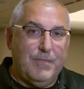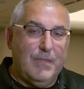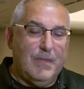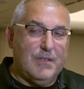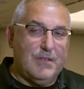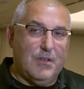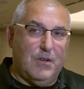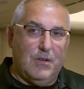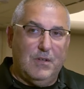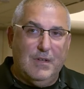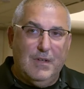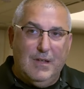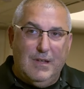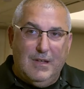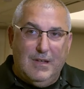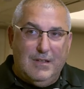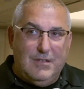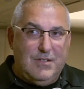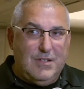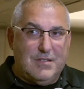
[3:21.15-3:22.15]
So
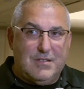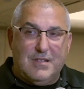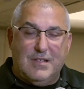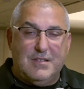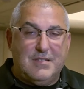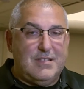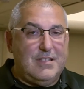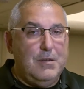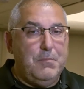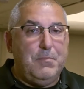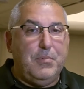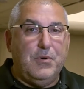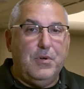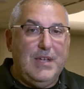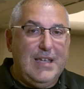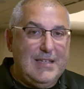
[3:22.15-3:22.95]
just the simple,